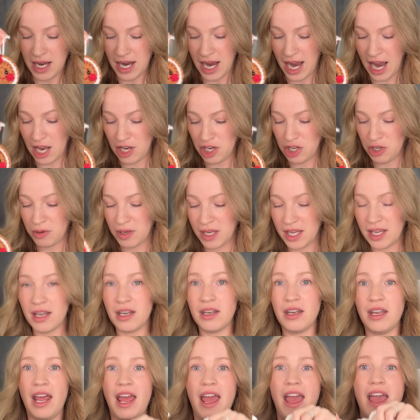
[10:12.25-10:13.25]
and you
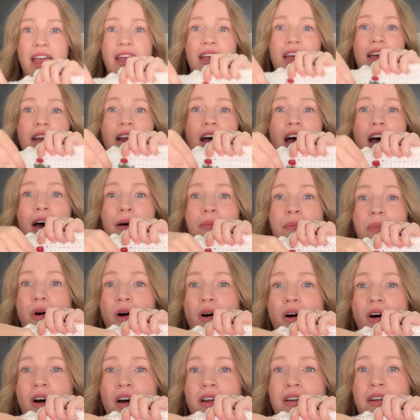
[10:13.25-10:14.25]
can hang it up
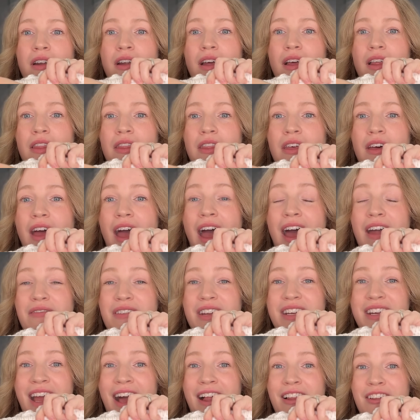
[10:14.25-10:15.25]
on the
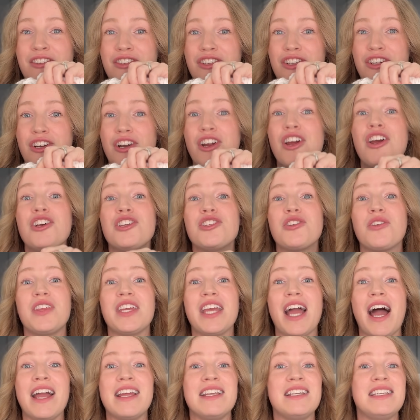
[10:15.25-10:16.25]
advent calendar. So the
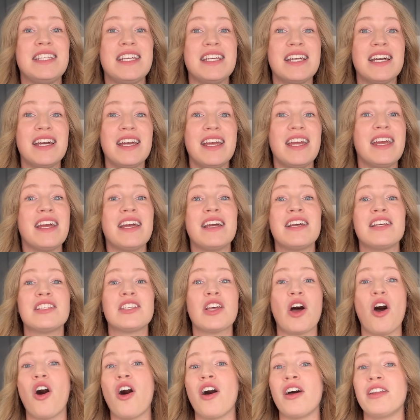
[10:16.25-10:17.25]
idea is
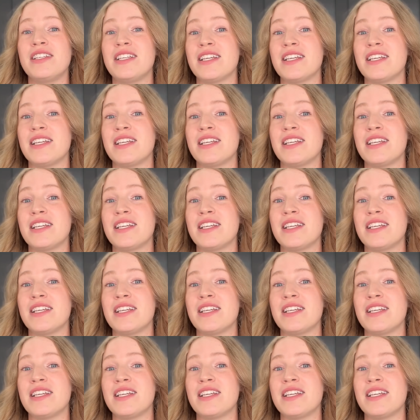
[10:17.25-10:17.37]
on